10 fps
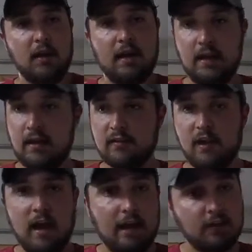is
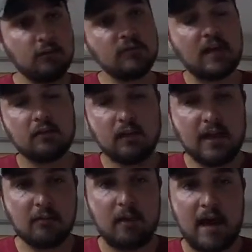I used that
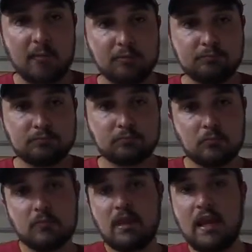lake map,
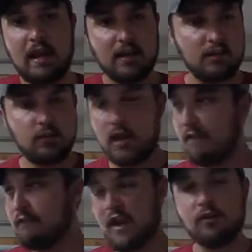and I
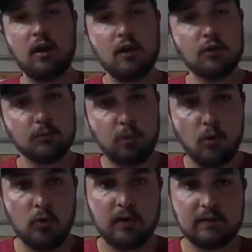found other
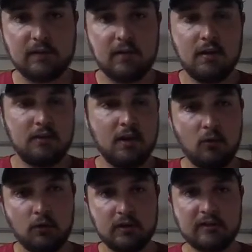points that
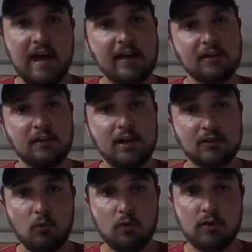were exactly like the
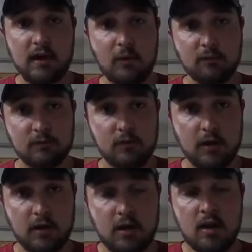one that I was
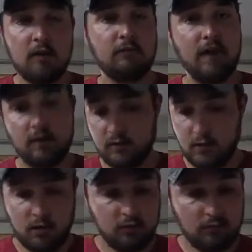on. Found,
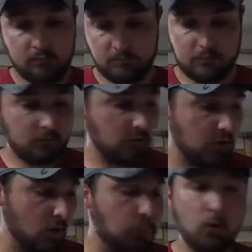
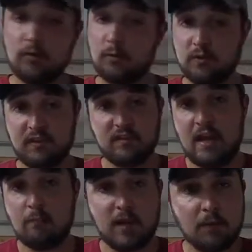points with the
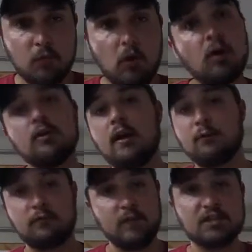same depth of water. I was
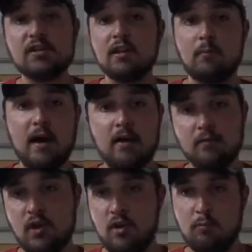fishing in about